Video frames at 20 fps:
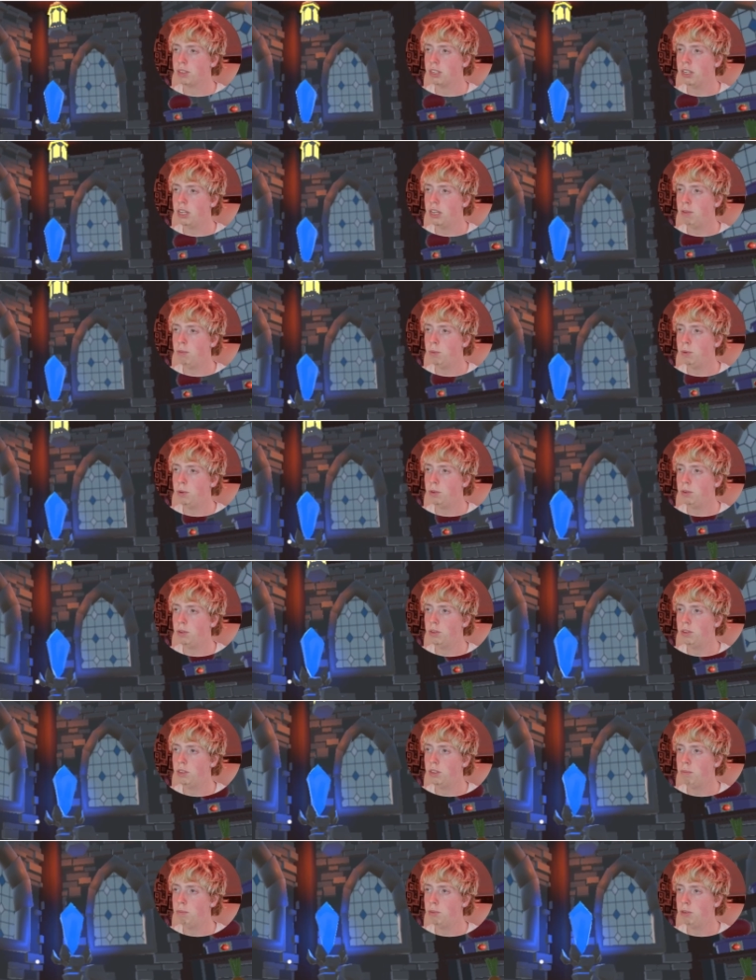
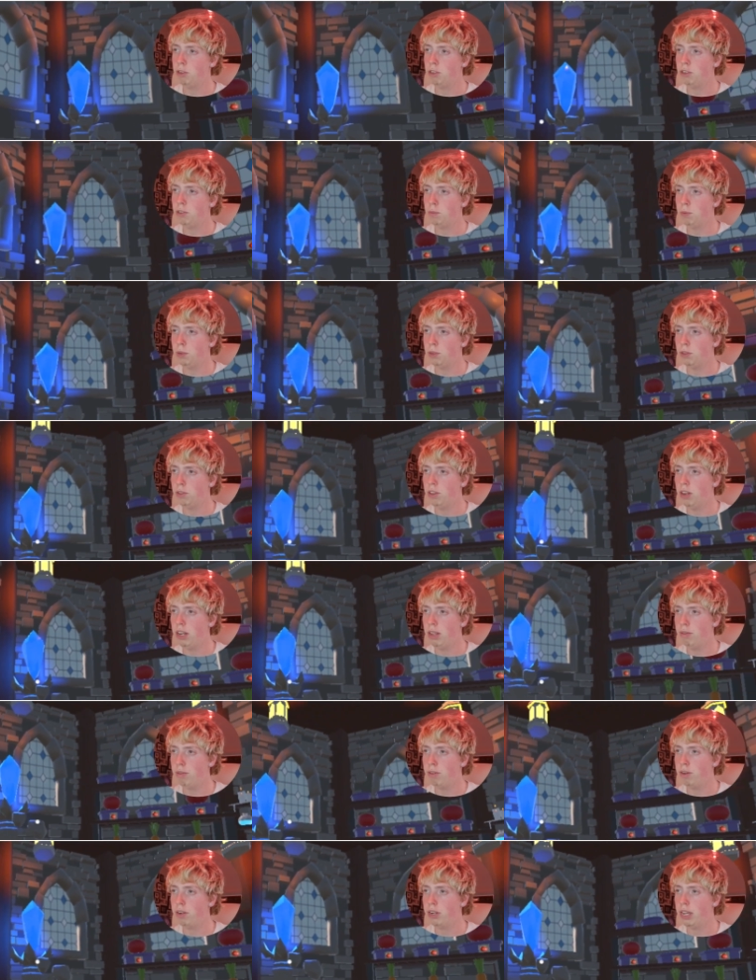the person will
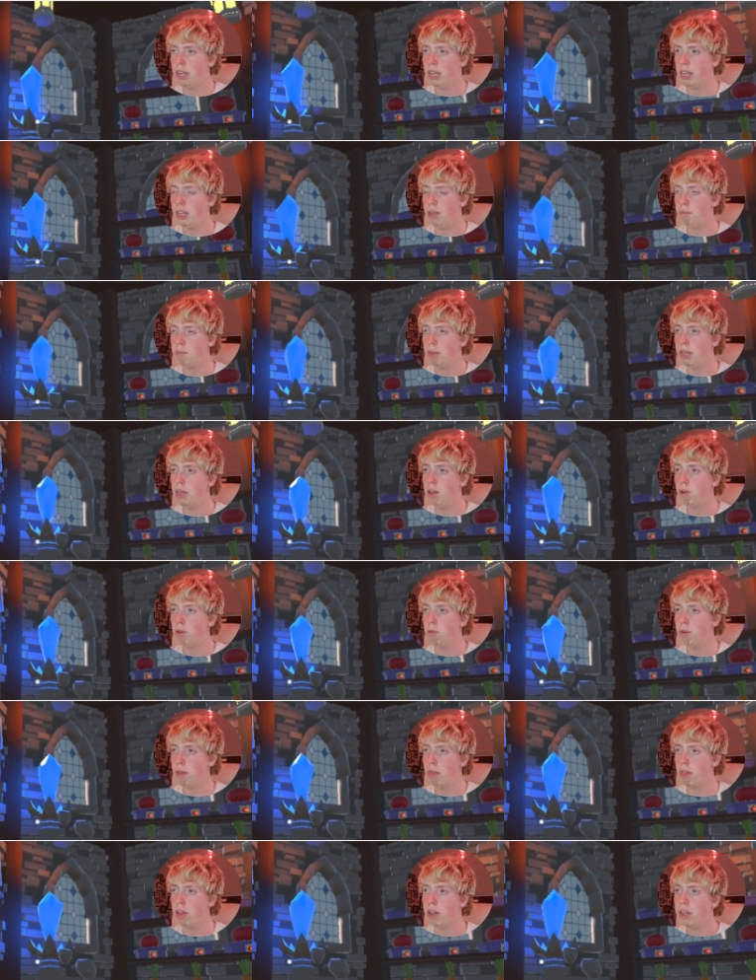deliver a mail
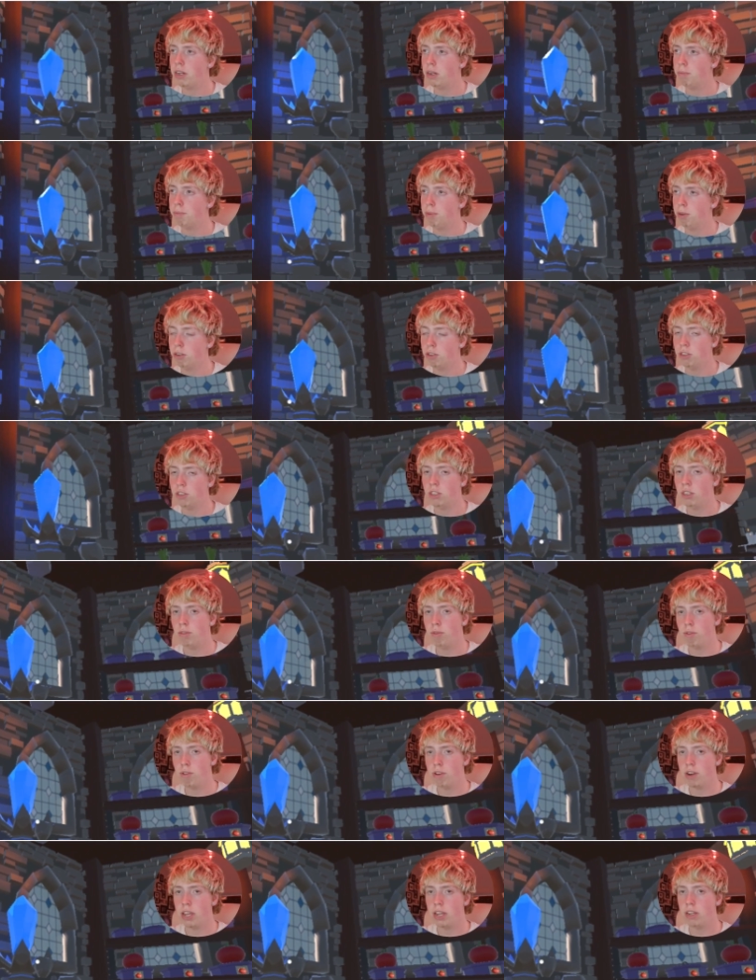with either positive
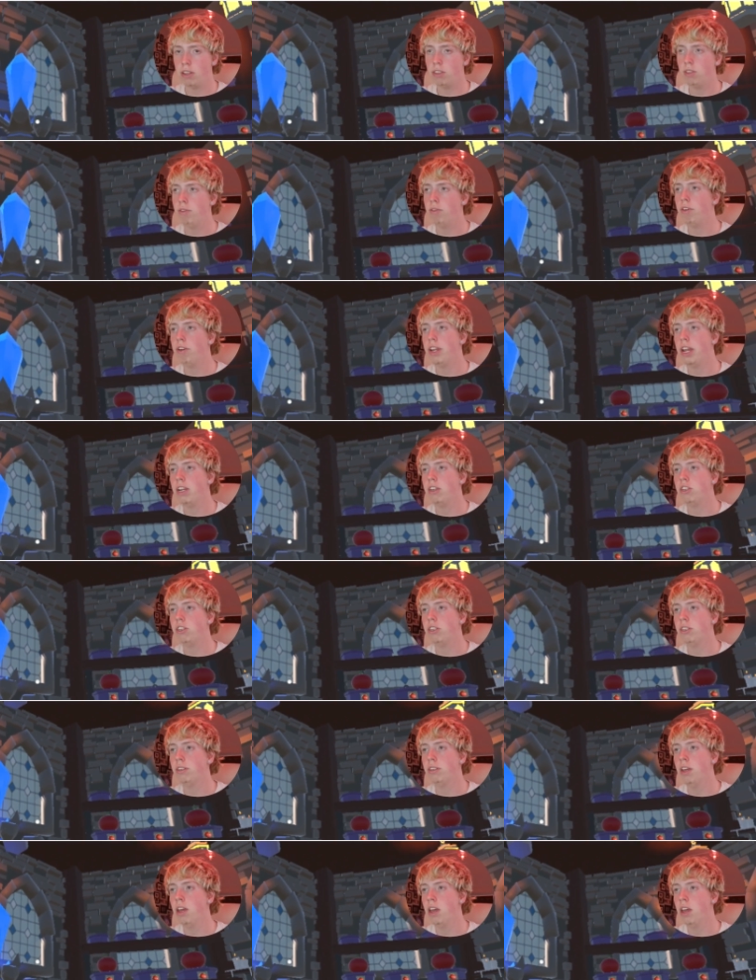or negative
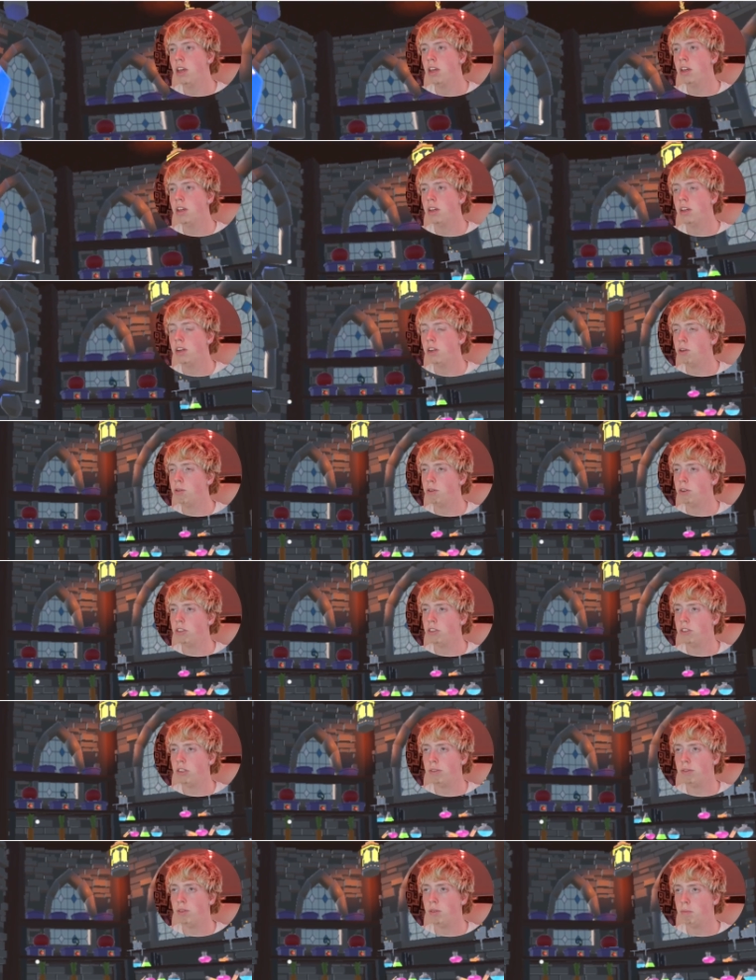reaction, according
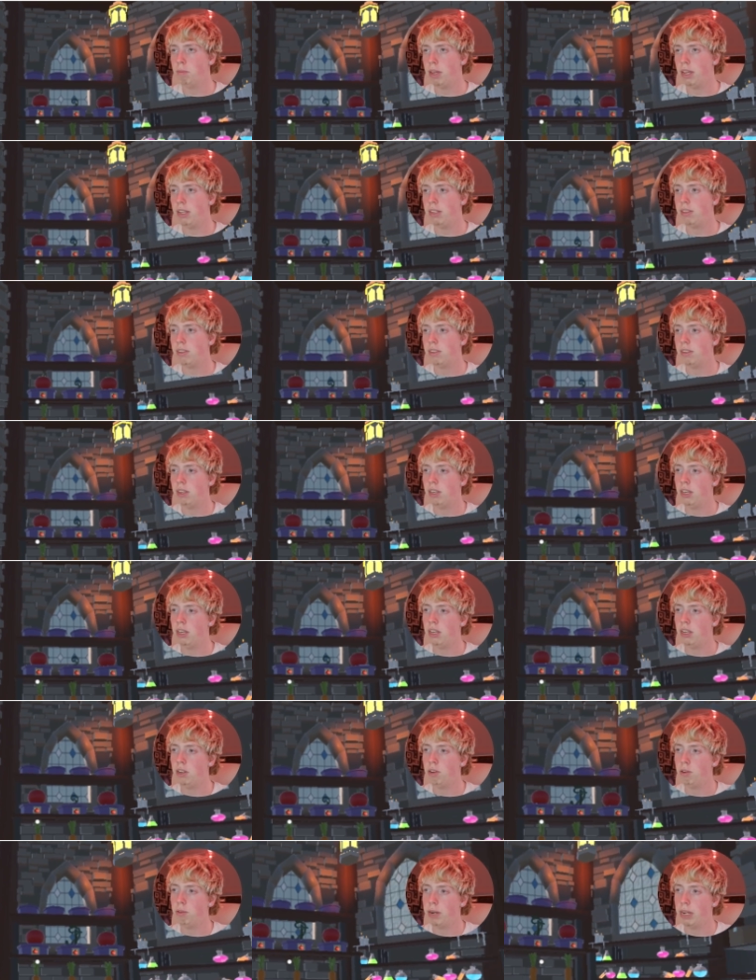to if you made
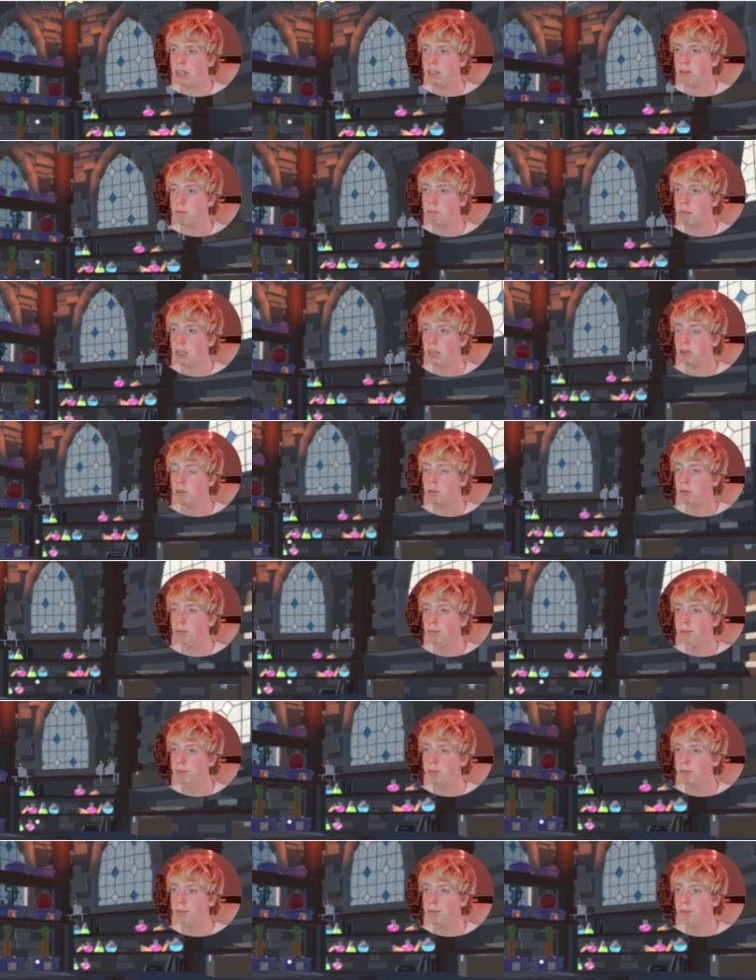a correct meal.